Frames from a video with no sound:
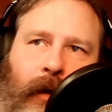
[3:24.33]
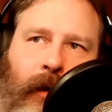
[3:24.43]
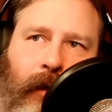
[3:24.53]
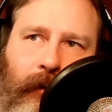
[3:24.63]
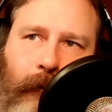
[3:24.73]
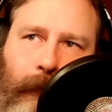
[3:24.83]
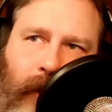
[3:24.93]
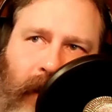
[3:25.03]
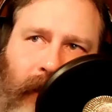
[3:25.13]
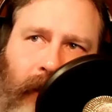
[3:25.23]
He is a
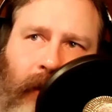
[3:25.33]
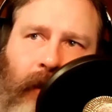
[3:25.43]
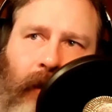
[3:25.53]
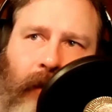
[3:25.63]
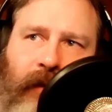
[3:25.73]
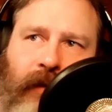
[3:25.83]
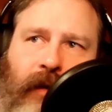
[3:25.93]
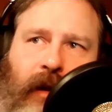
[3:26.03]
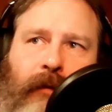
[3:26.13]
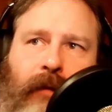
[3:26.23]
Freeman of the
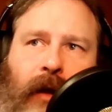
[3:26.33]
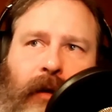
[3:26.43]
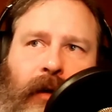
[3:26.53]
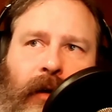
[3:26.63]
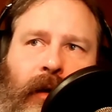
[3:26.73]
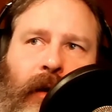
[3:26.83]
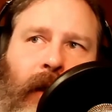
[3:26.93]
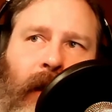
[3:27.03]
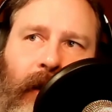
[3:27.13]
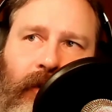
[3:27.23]
City of London
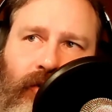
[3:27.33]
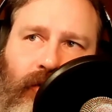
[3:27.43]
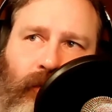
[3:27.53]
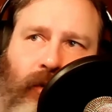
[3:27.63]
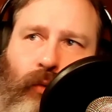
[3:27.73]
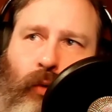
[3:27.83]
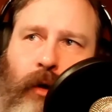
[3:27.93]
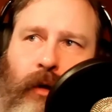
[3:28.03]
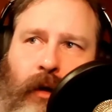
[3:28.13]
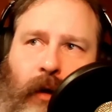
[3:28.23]
and Junior
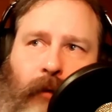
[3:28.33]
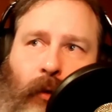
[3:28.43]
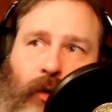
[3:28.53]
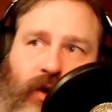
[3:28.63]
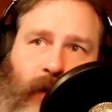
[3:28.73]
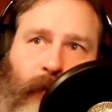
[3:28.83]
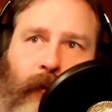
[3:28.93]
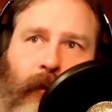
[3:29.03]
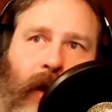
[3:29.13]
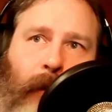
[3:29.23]
Warden of the
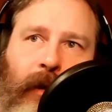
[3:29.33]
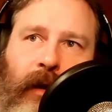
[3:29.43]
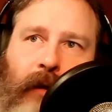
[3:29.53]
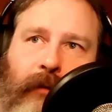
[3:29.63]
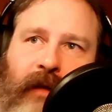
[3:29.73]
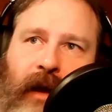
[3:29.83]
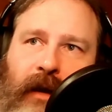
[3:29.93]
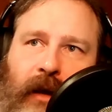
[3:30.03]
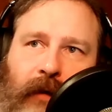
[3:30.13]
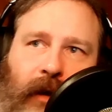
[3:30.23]
Worshipful Company of
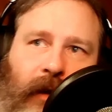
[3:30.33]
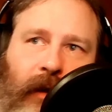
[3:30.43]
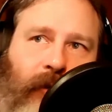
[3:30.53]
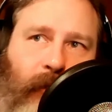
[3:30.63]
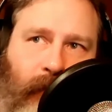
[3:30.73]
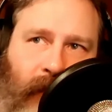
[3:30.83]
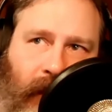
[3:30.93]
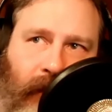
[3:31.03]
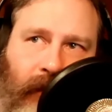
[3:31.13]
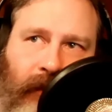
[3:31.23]
Scientific Instrument
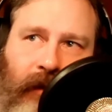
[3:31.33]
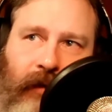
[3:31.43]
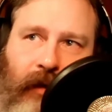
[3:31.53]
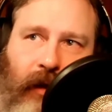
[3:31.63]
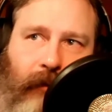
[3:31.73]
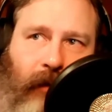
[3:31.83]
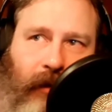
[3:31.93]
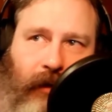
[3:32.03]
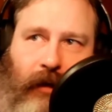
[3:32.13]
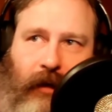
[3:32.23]
Makers, a City of
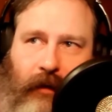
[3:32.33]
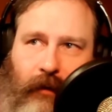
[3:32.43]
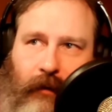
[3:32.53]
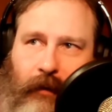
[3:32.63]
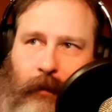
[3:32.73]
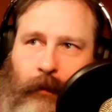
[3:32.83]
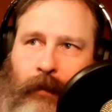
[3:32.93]
London guild.